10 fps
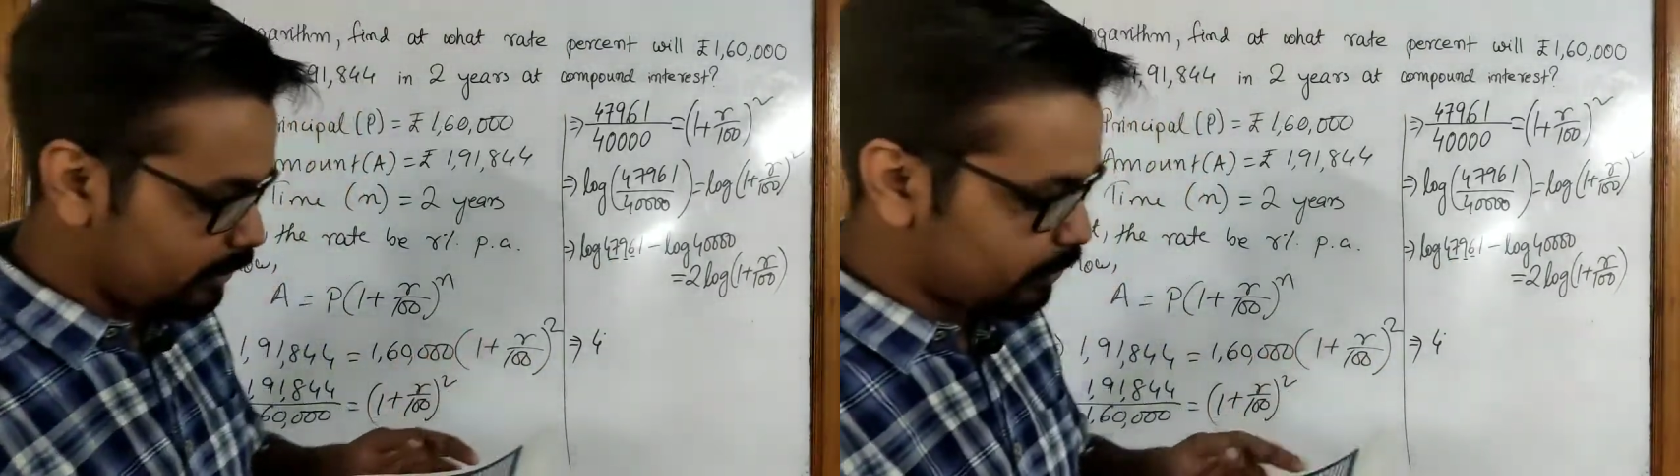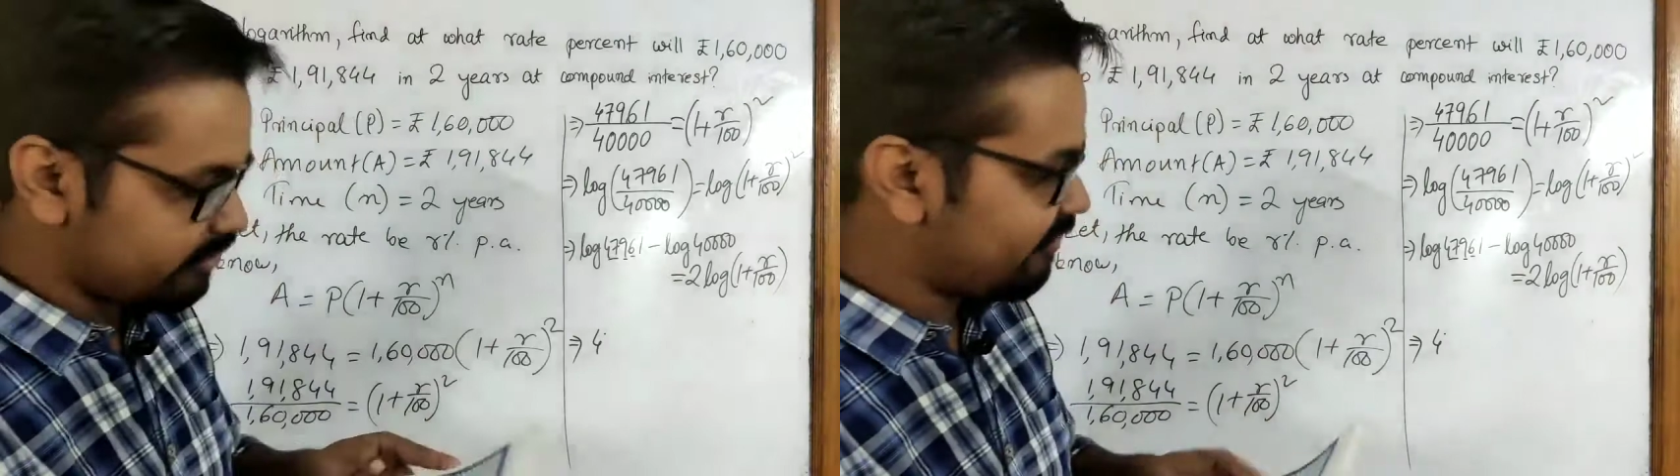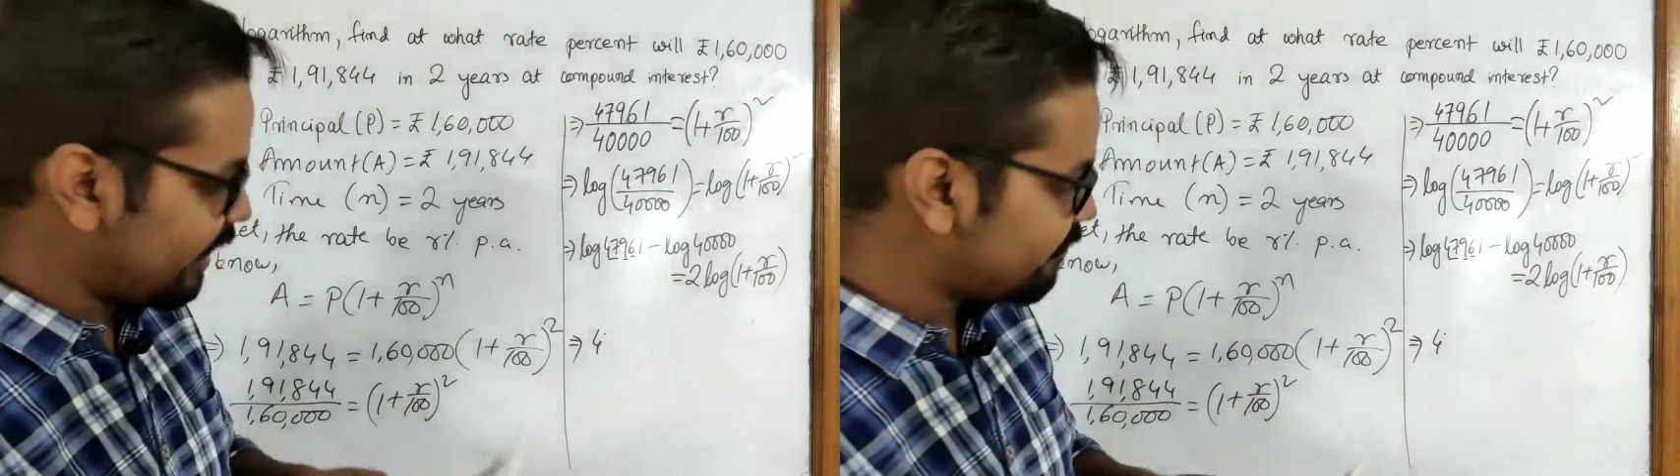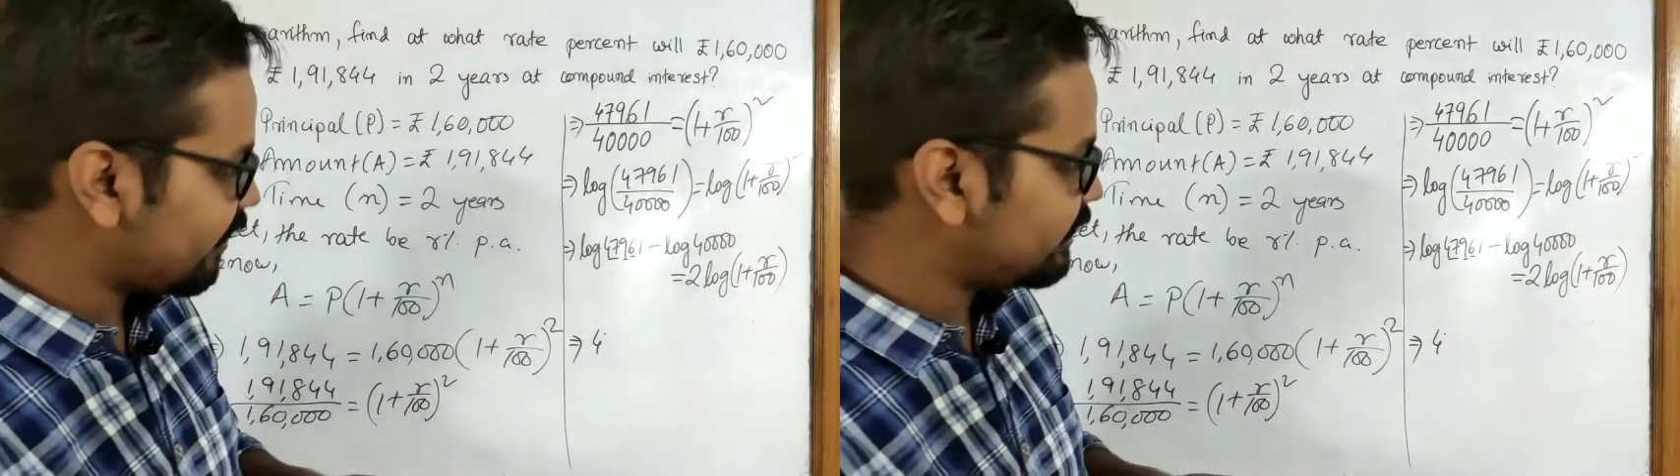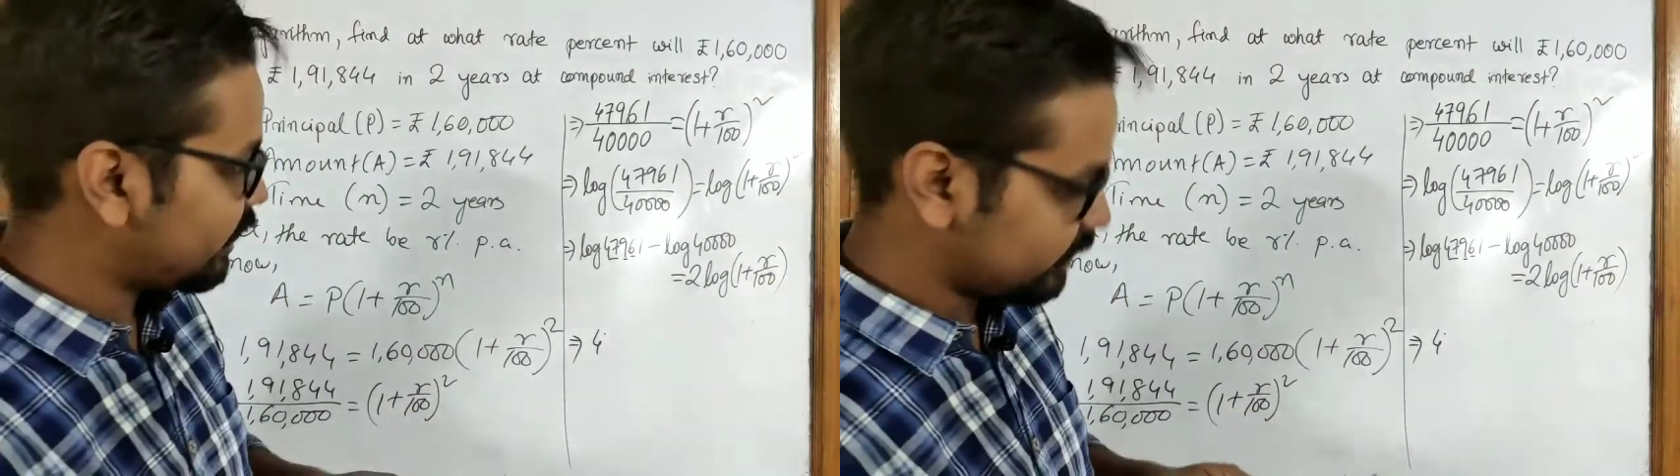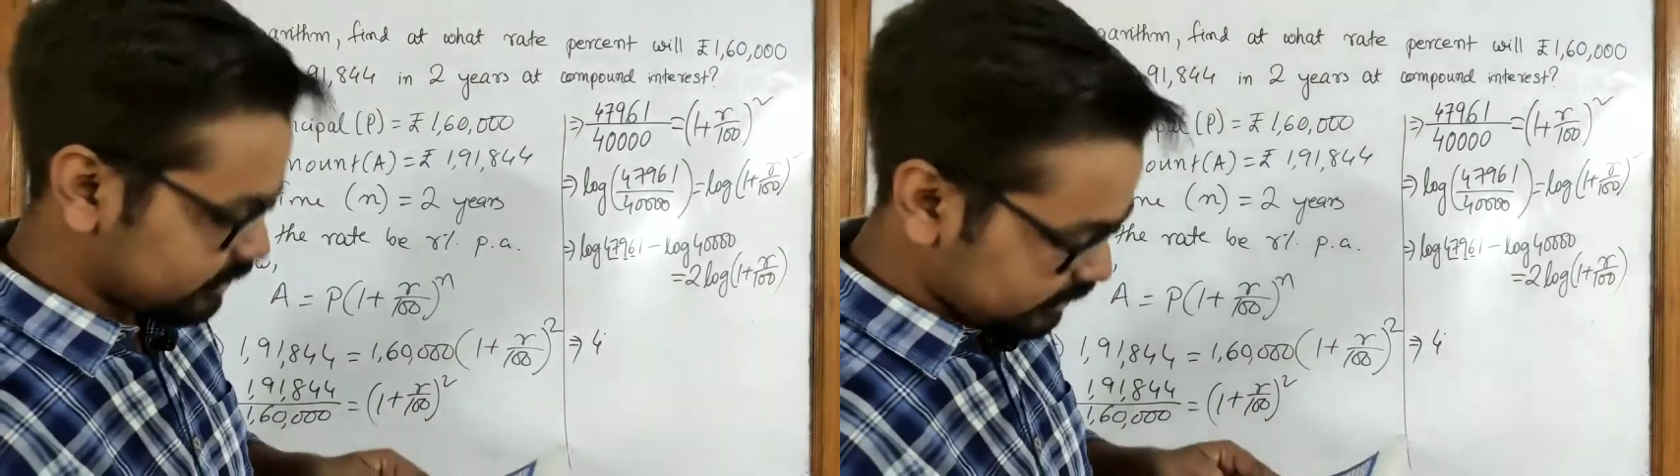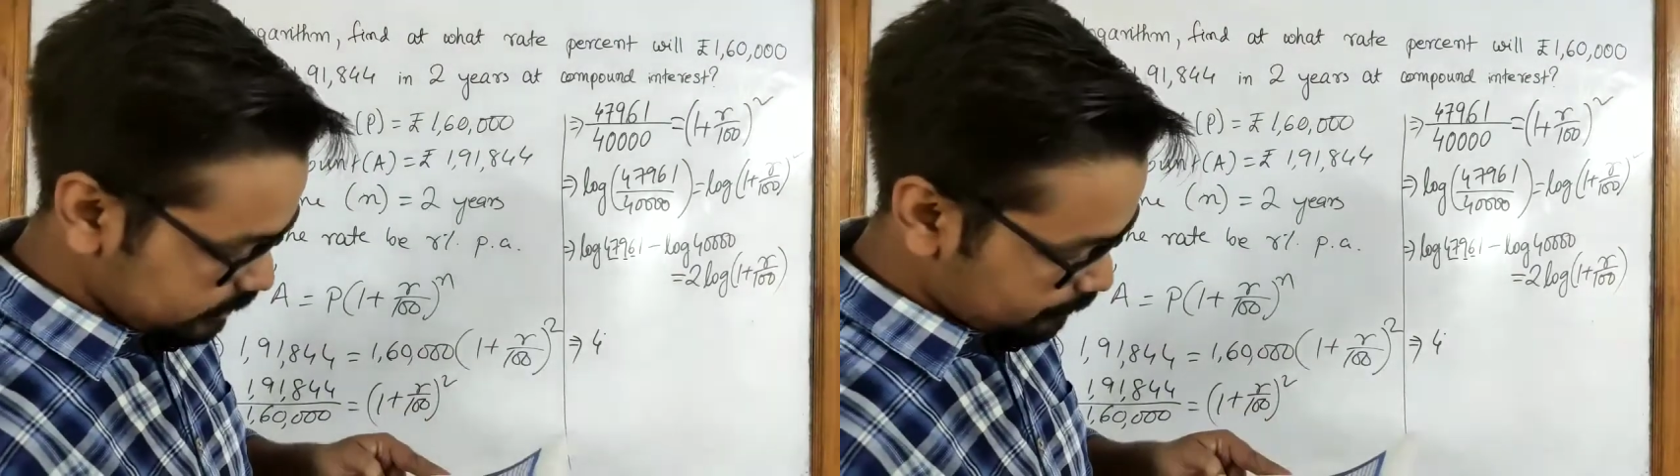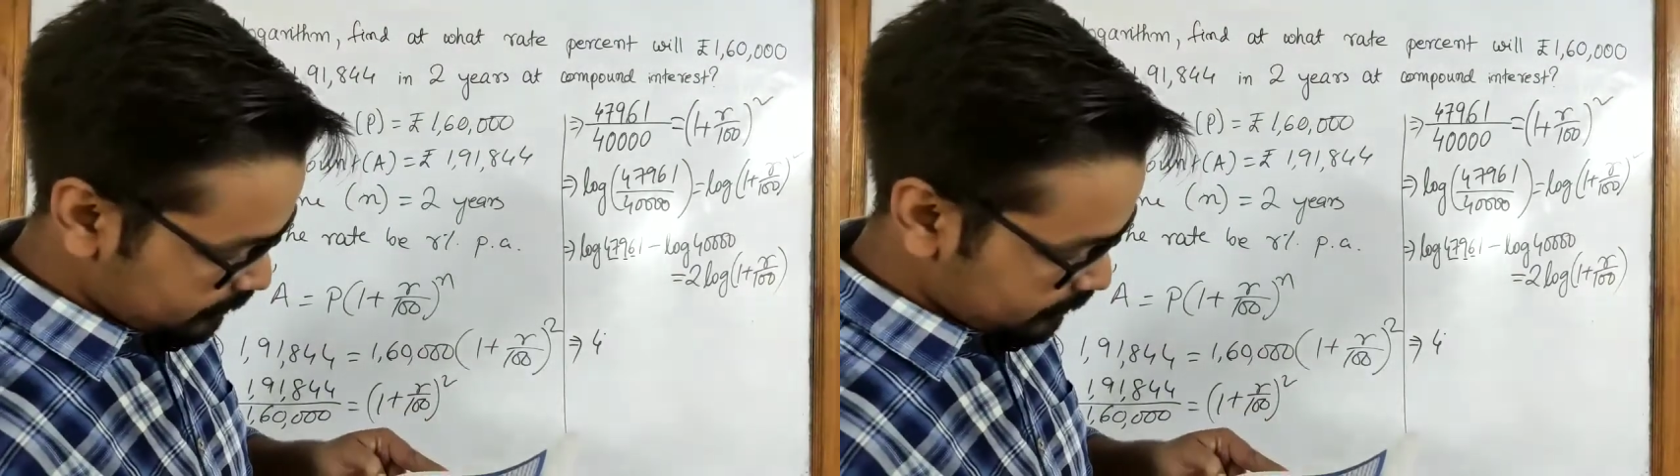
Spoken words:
you can verify the answer.